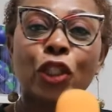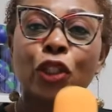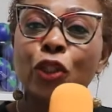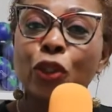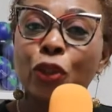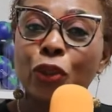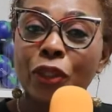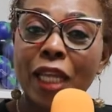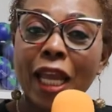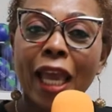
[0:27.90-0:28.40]

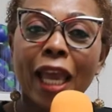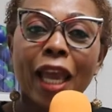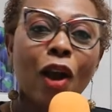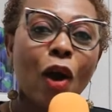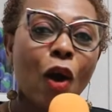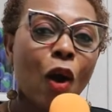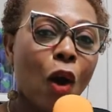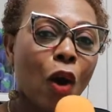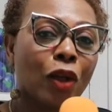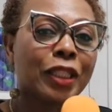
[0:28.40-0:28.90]
Today
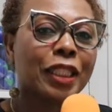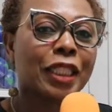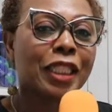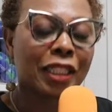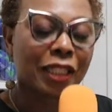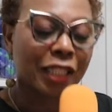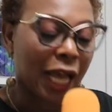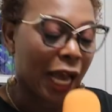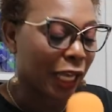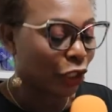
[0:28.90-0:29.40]
on the
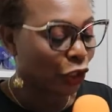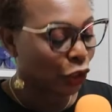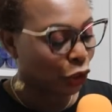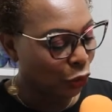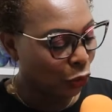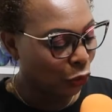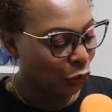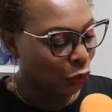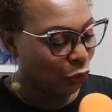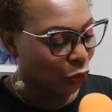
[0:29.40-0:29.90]
Tai
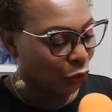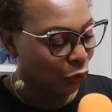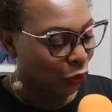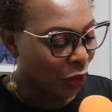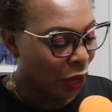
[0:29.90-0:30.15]
Show,